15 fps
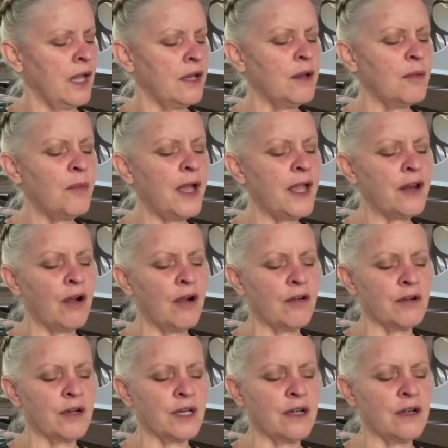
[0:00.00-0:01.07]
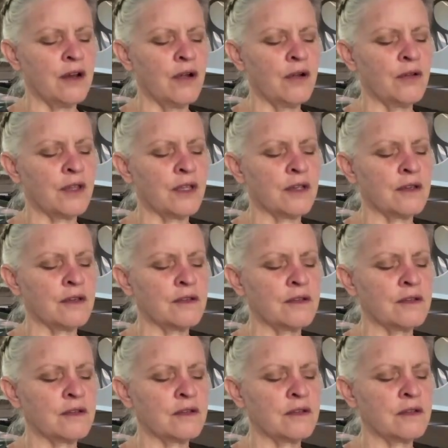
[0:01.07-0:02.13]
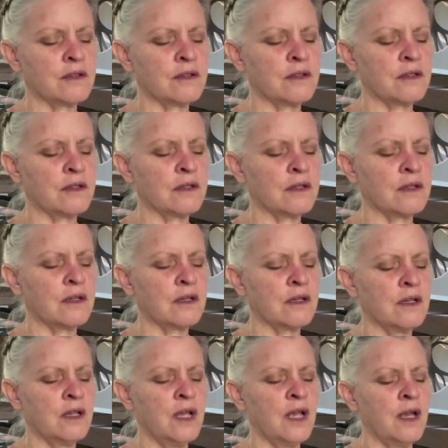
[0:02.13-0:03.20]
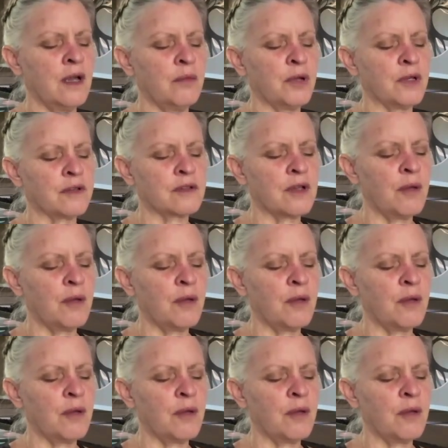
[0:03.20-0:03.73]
And you might already know this, but